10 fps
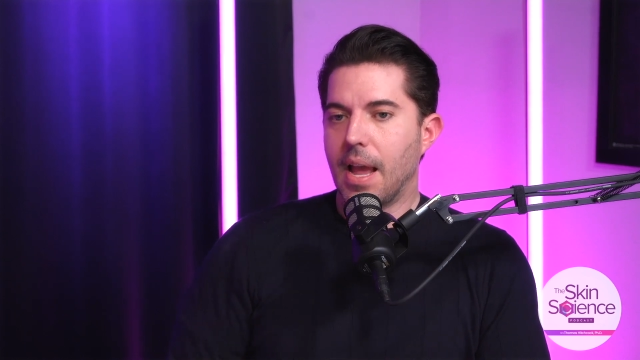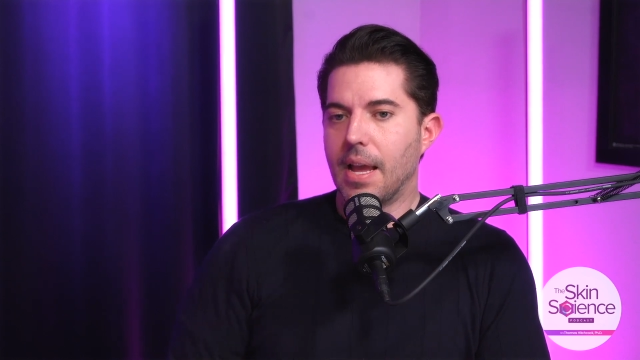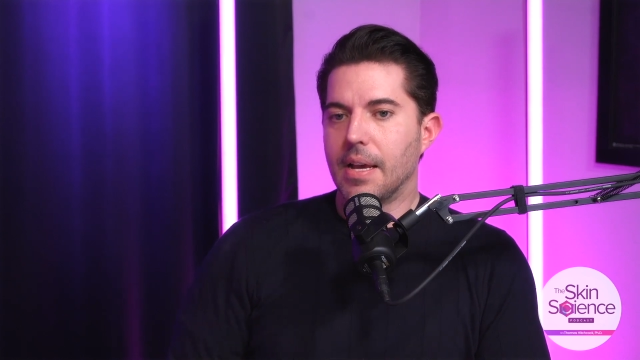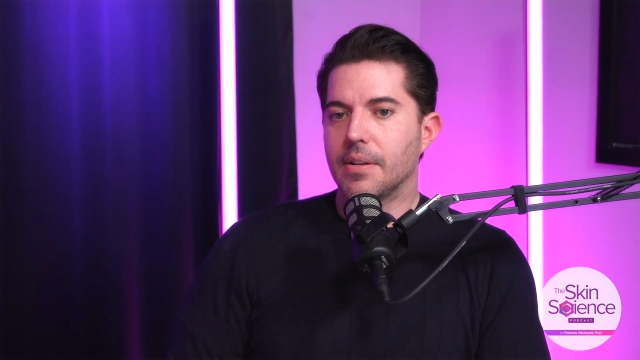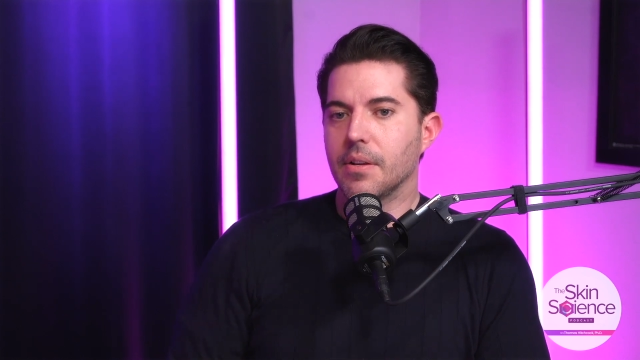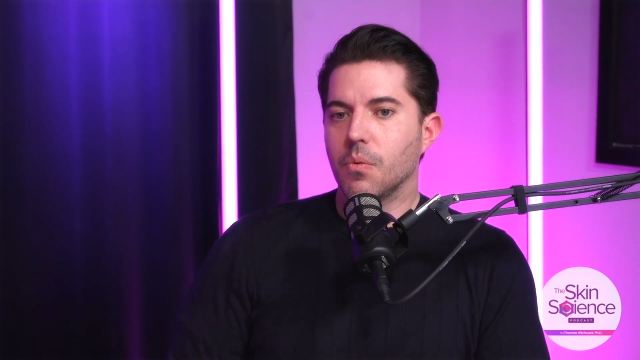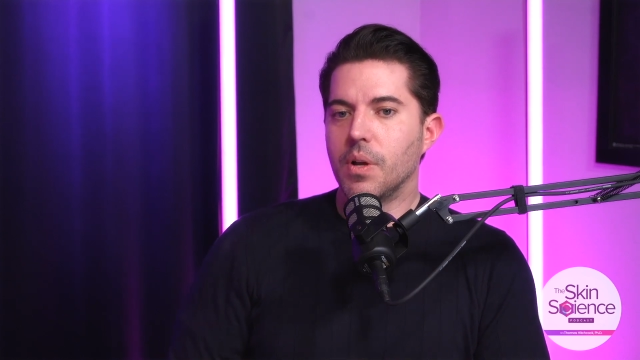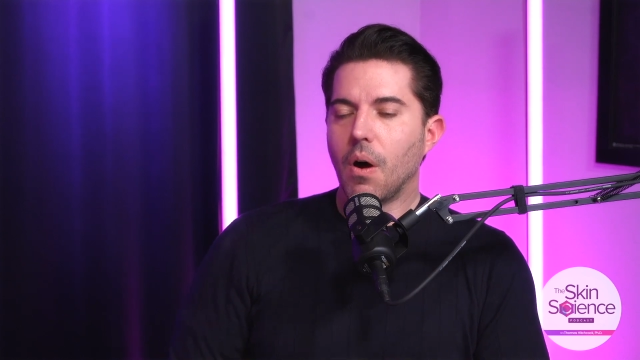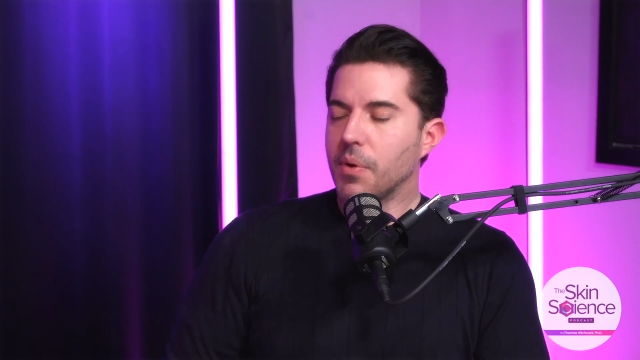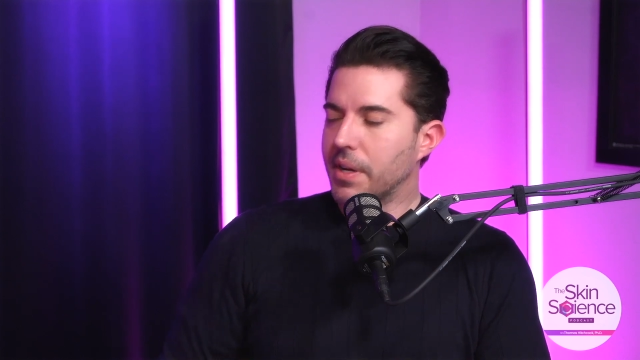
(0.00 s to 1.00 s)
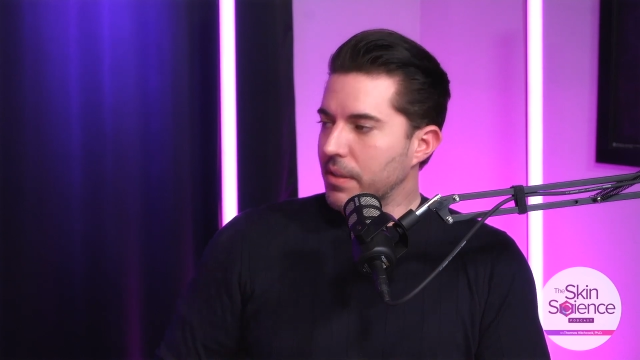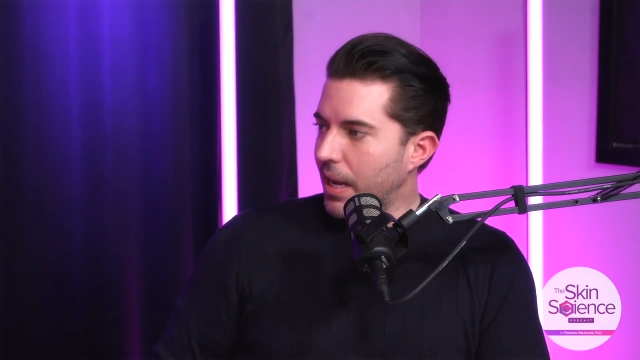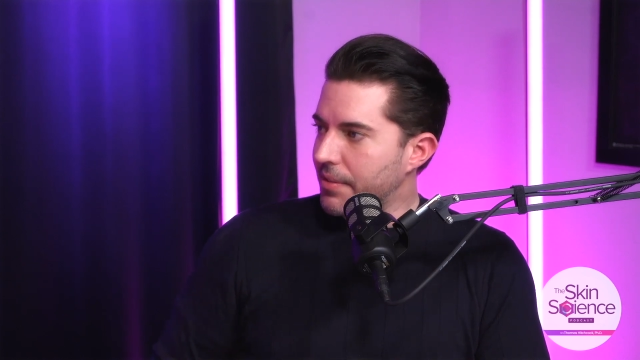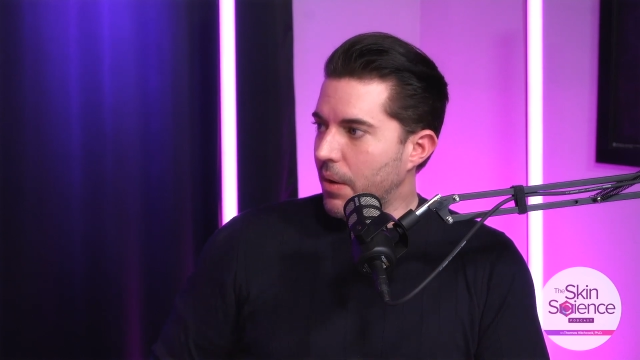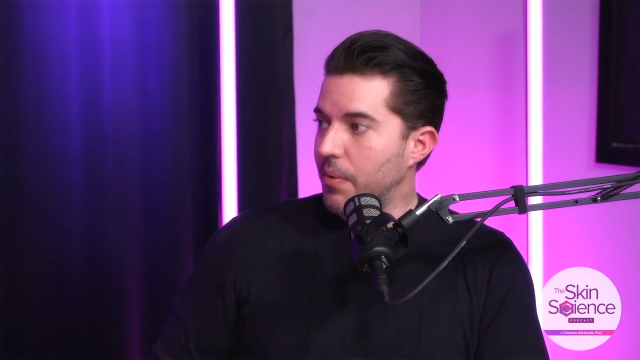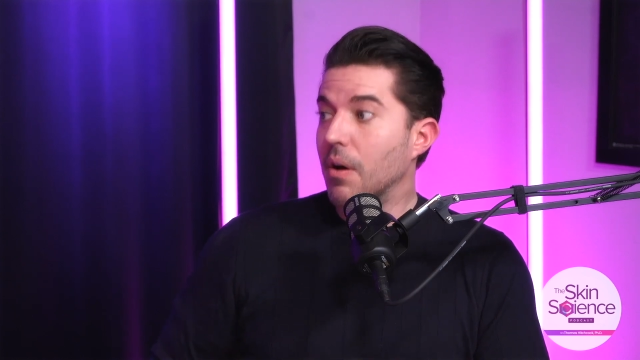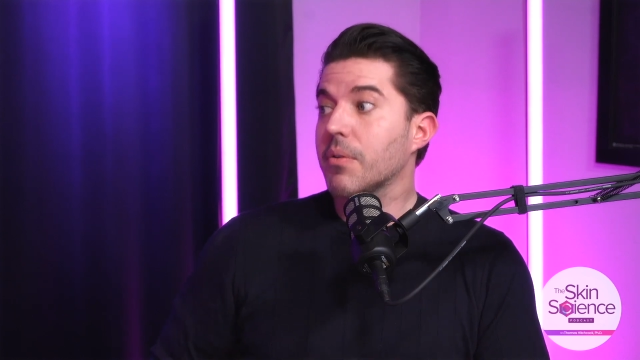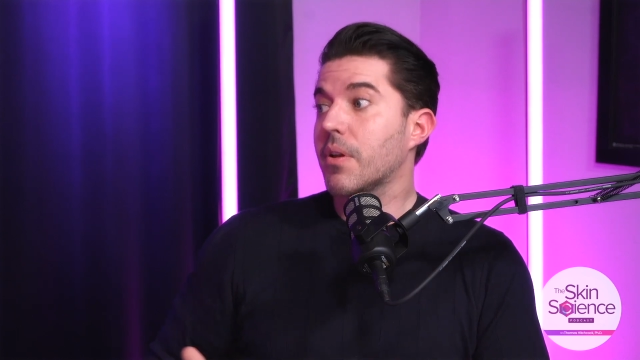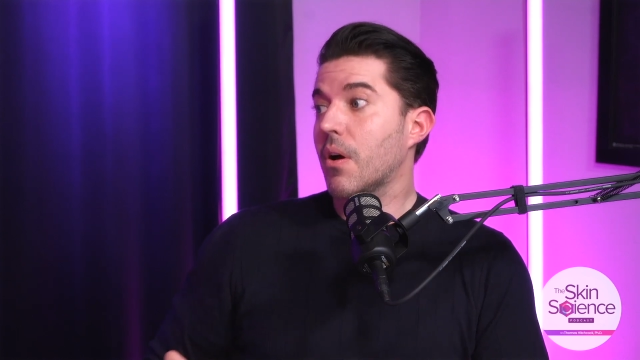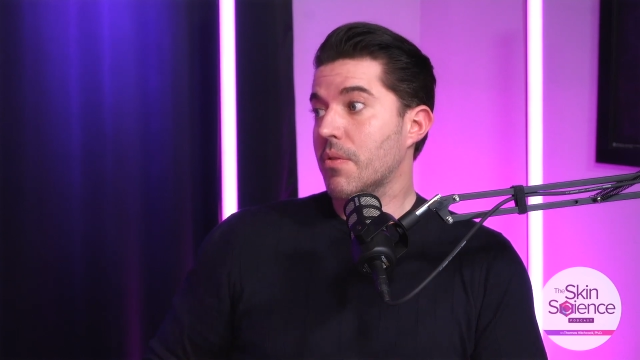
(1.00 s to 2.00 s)
And we all realize that, we
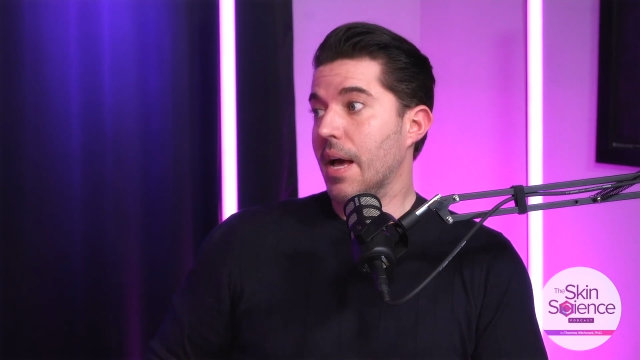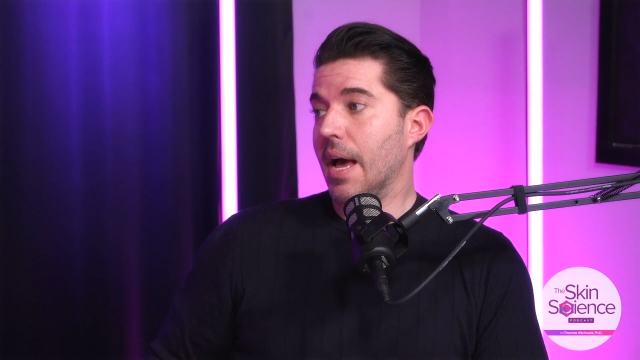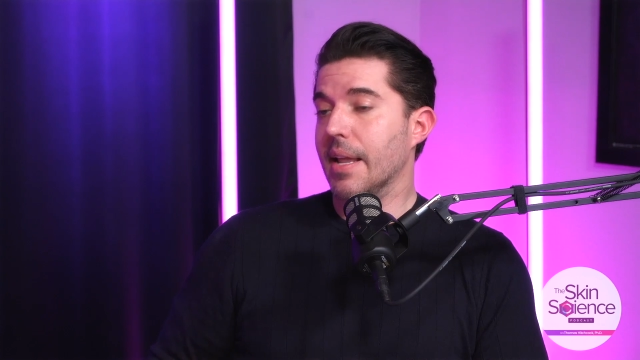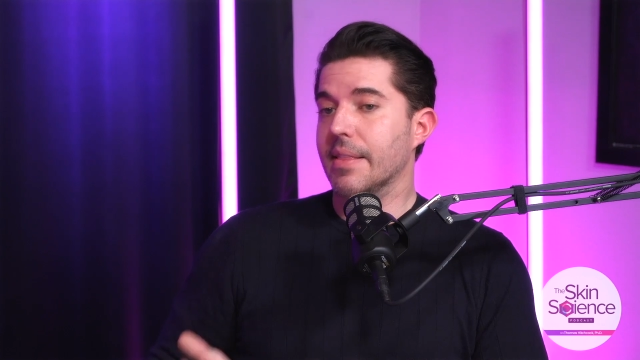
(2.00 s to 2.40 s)
all know that.